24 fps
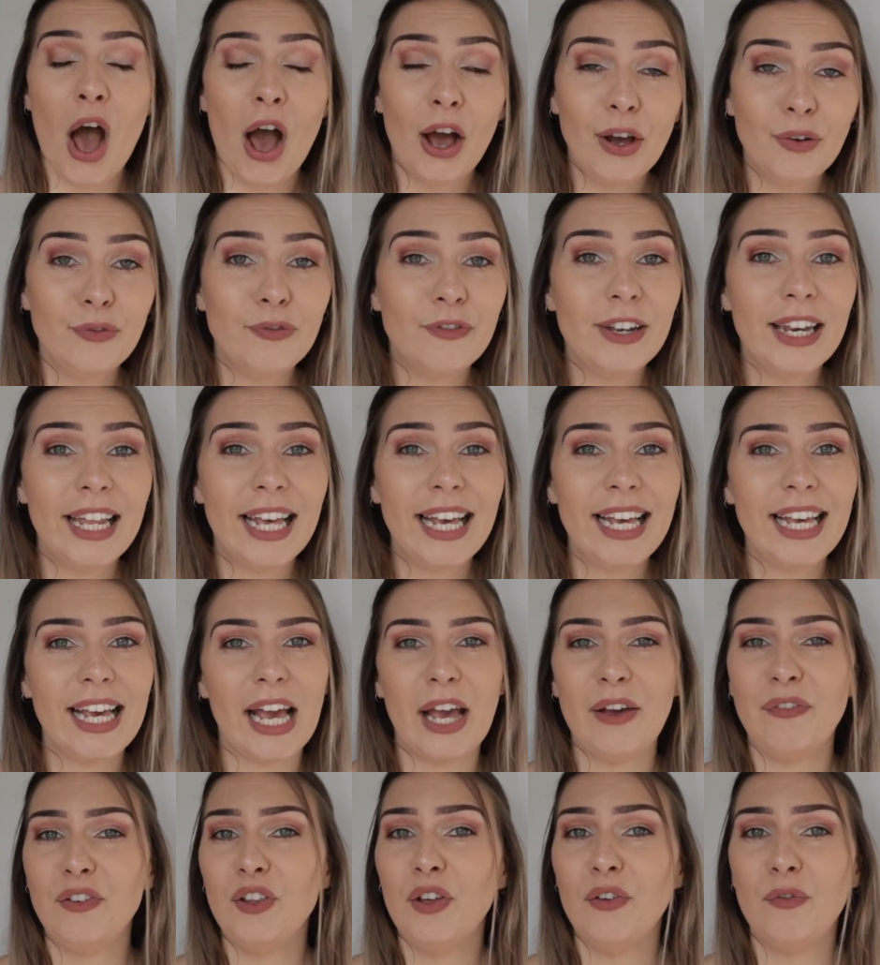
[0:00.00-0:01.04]
Hopefully,
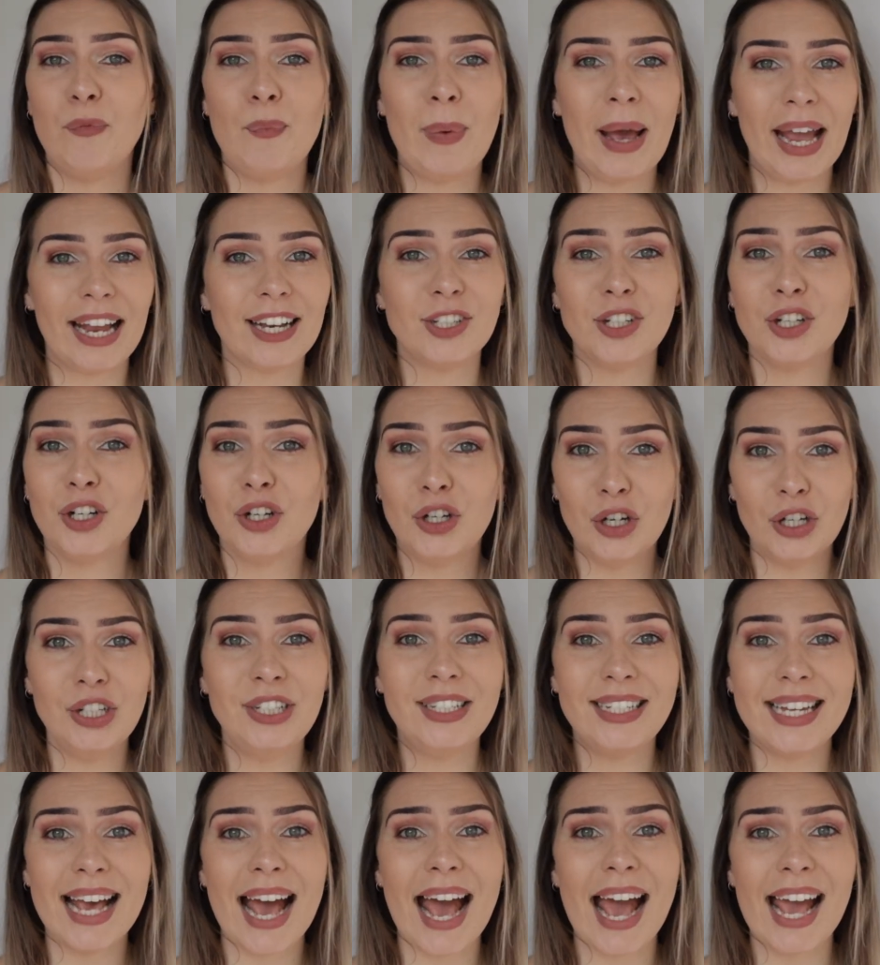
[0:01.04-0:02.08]
if you picked a
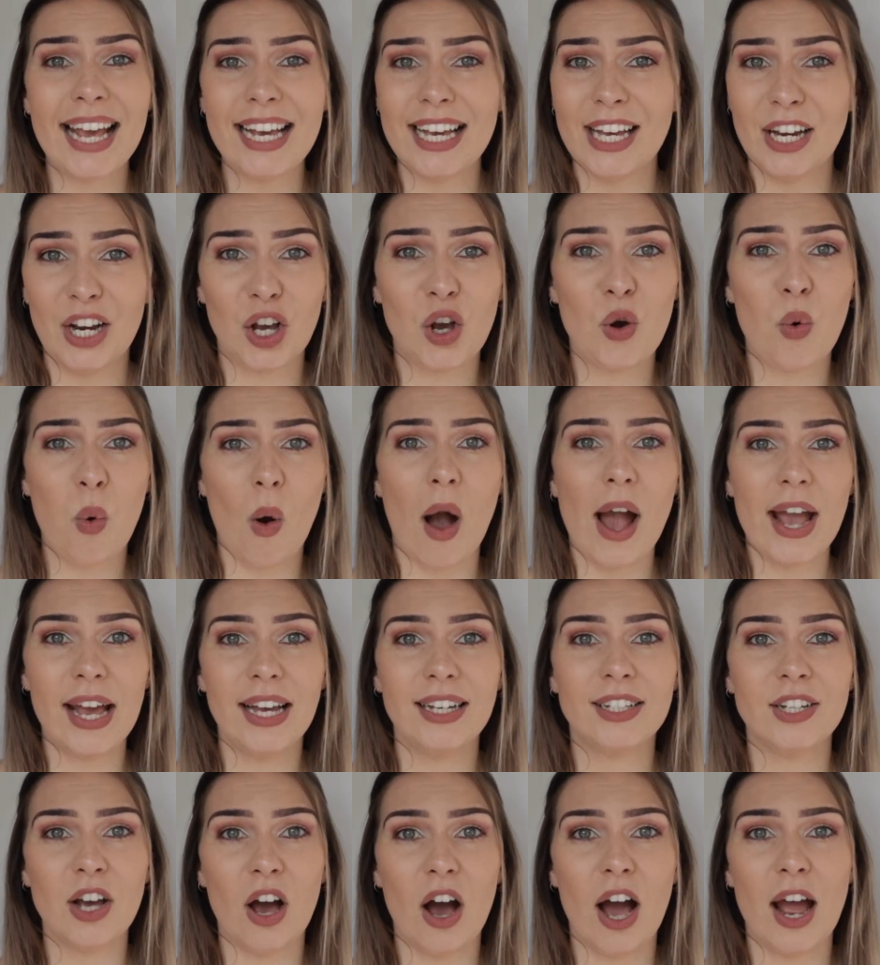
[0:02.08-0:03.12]
good day and a
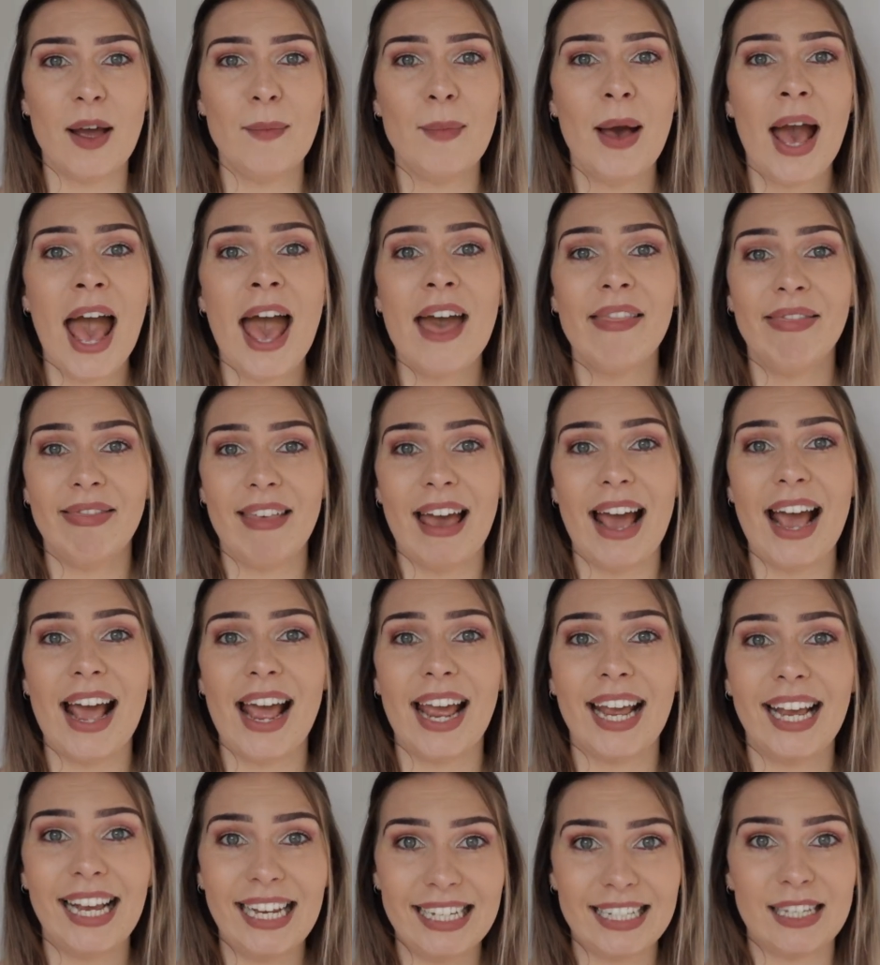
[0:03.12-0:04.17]
quiet time,
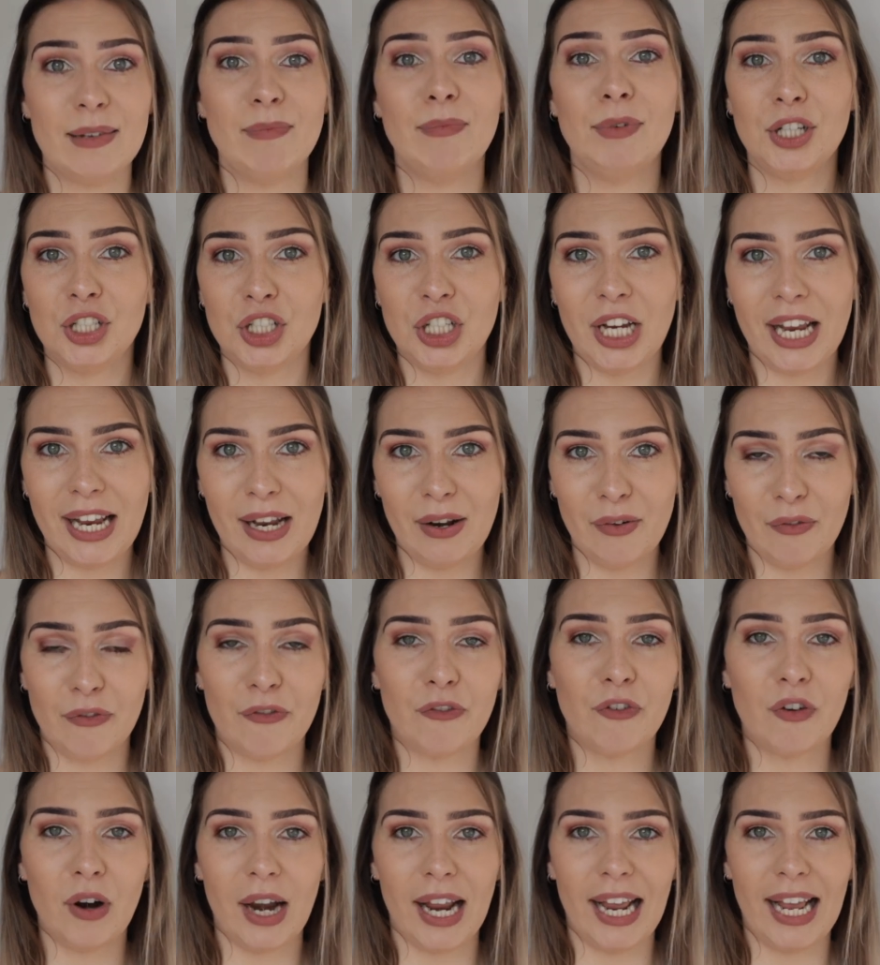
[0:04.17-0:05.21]
there is a machine
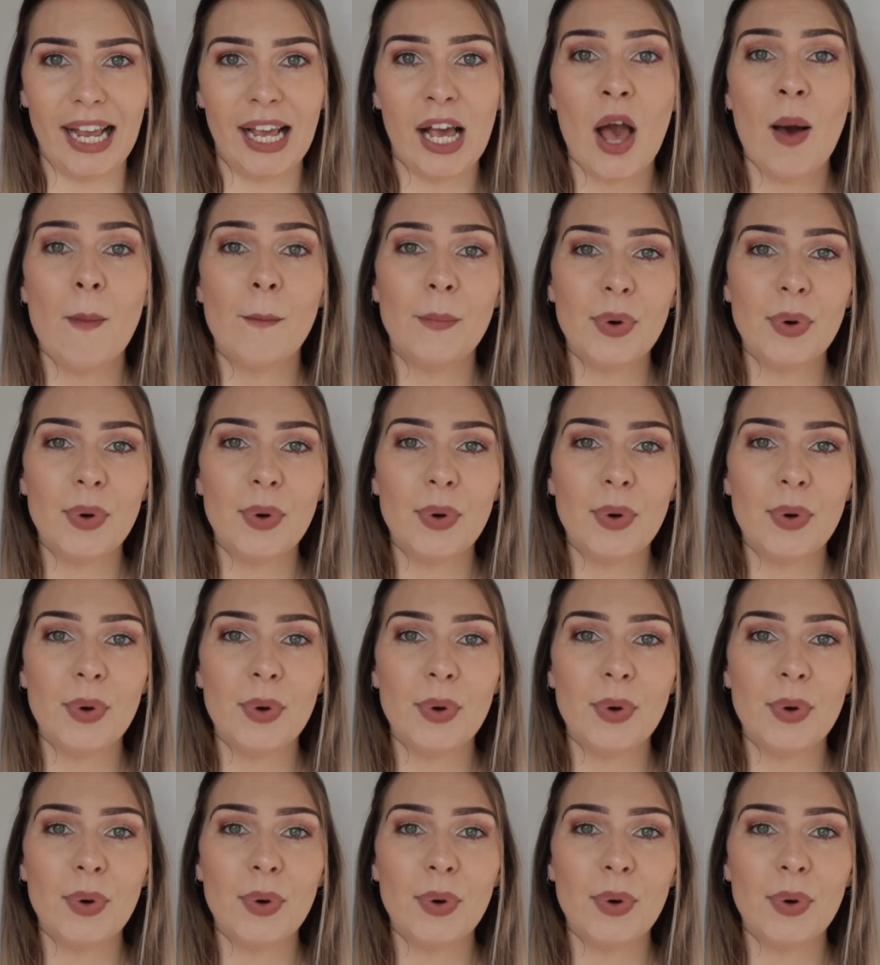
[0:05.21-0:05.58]
free.